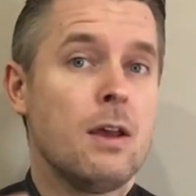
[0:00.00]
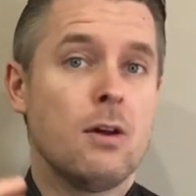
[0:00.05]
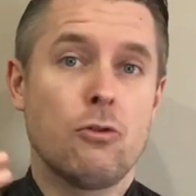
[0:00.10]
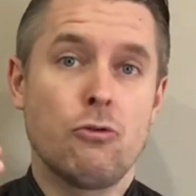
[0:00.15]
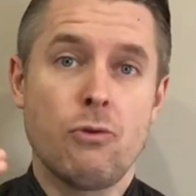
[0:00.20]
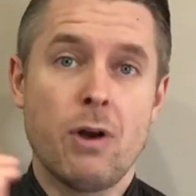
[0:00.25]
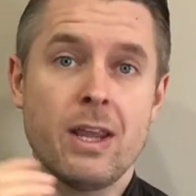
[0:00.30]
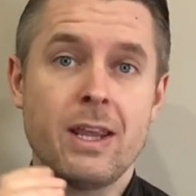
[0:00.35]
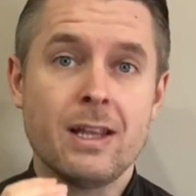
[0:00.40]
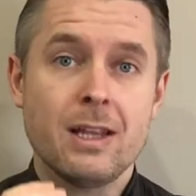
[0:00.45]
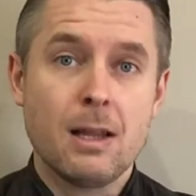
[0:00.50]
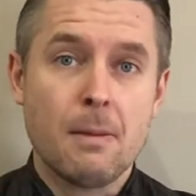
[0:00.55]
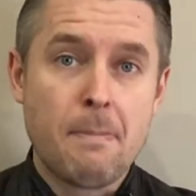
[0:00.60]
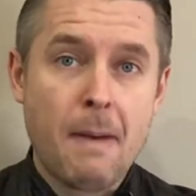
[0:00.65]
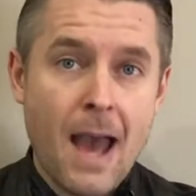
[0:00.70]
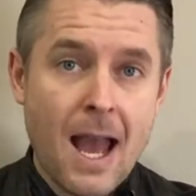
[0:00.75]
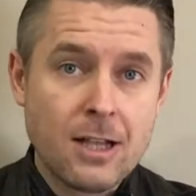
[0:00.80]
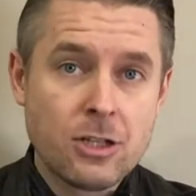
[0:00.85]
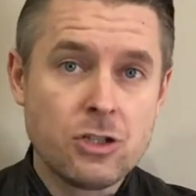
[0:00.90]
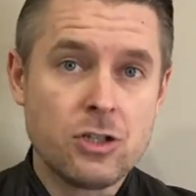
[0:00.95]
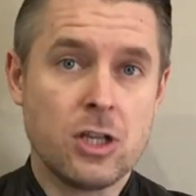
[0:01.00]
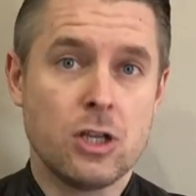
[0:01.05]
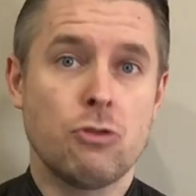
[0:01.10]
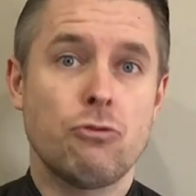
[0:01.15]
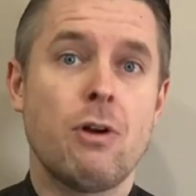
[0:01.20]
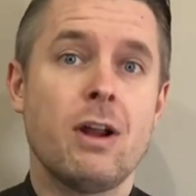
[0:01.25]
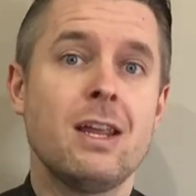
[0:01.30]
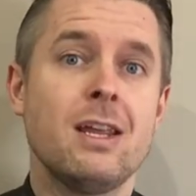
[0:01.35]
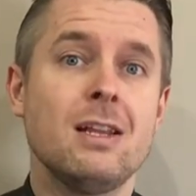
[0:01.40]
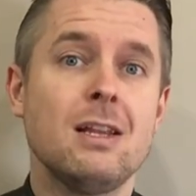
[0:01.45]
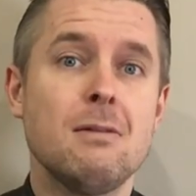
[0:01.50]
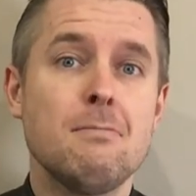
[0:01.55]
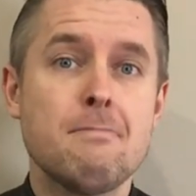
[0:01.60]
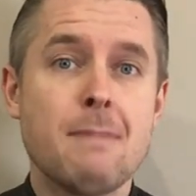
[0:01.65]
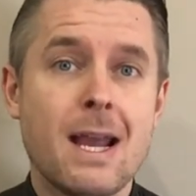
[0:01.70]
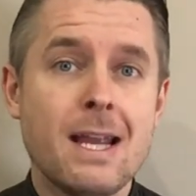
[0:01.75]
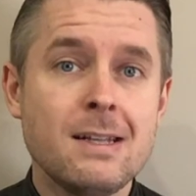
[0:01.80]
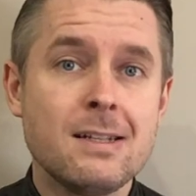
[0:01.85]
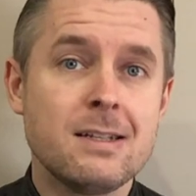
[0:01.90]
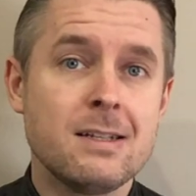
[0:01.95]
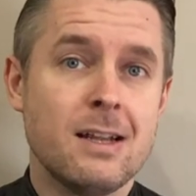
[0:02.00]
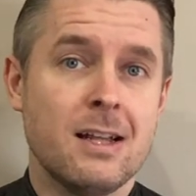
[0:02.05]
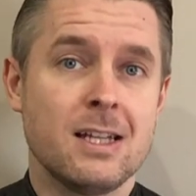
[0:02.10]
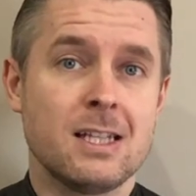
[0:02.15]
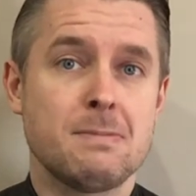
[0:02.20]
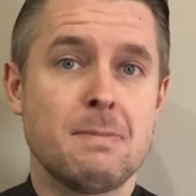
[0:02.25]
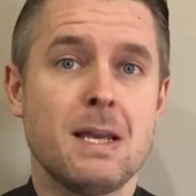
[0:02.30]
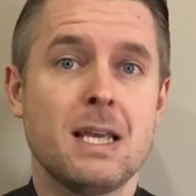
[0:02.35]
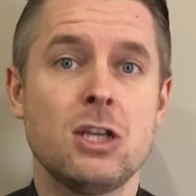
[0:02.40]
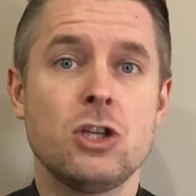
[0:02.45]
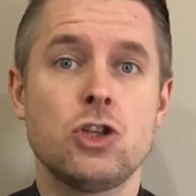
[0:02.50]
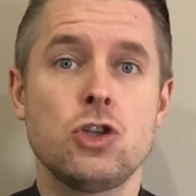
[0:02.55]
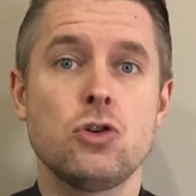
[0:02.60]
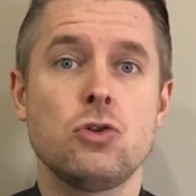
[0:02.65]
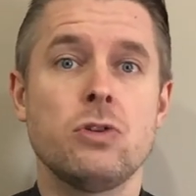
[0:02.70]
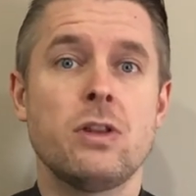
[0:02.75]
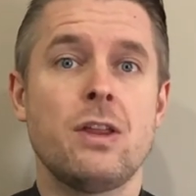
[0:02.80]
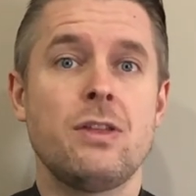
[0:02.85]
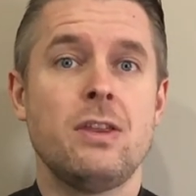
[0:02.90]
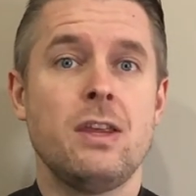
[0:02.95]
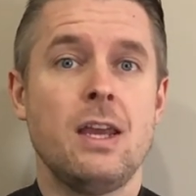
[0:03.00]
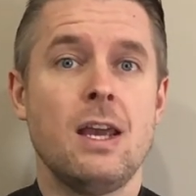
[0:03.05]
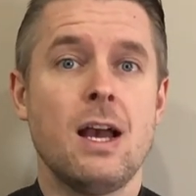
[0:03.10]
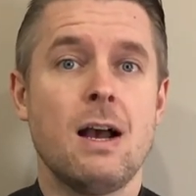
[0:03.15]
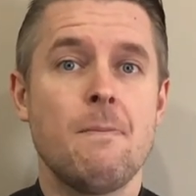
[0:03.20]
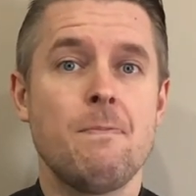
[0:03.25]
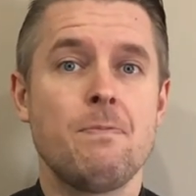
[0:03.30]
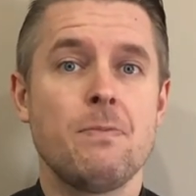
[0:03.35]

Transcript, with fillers: regular patching, regular maintenance, making sure that the